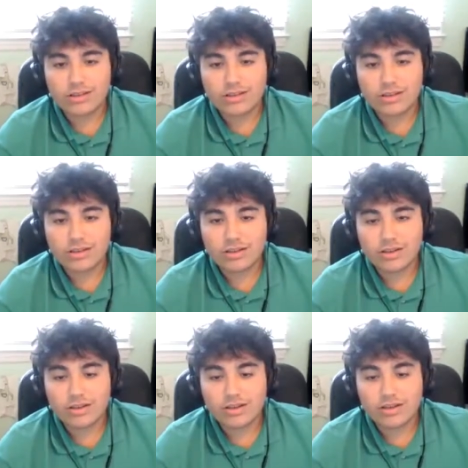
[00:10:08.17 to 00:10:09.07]

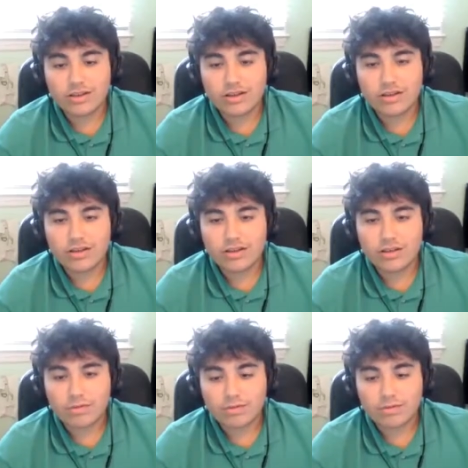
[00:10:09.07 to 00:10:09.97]

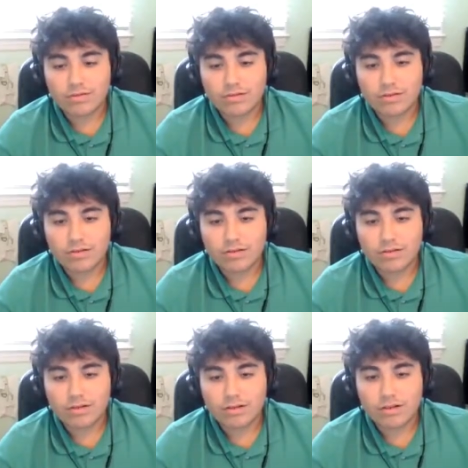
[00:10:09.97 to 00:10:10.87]

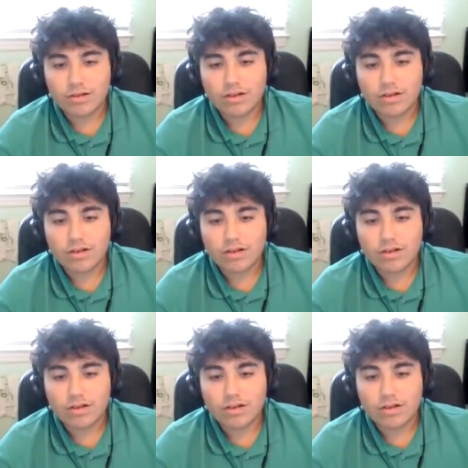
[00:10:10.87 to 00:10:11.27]
No one is speaking in this clip.